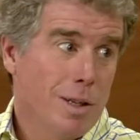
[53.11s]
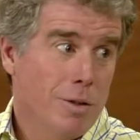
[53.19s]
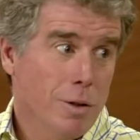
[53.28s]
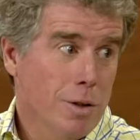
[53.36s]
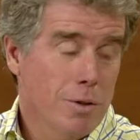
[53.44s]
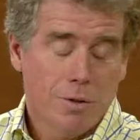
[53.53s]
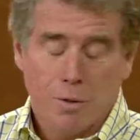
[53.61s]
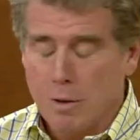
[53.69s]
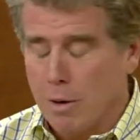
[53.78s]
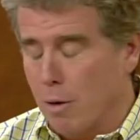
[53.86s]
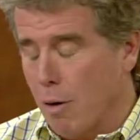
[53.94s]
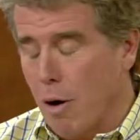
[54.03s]
It took us,
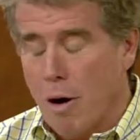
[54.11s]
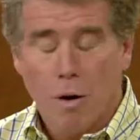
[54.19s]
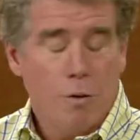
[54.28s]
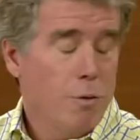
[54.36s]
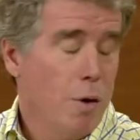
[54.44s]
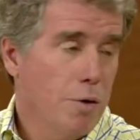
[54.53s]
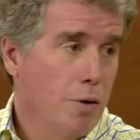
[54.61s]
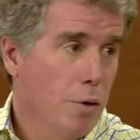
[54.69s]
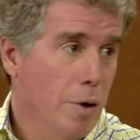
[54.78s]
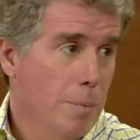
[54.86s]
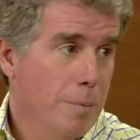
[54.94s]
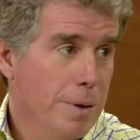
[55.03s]
you know, all throughout
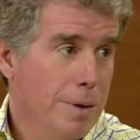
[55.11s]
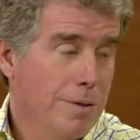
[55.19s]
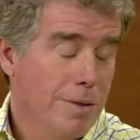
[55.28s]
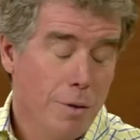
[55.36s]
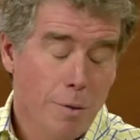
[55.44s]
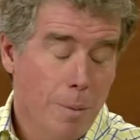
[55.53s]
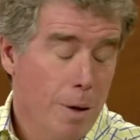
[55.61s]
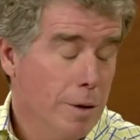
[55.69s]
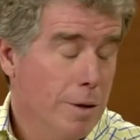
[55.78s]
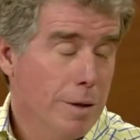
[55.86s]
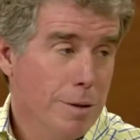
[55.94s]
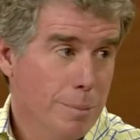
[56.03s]
Europe and South
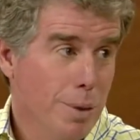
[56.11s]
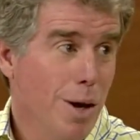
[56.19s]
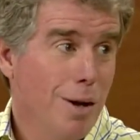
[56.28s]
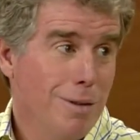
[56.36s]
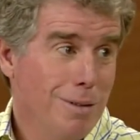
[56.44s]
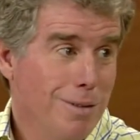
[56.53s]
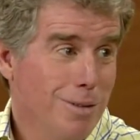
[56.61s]
America and beyond.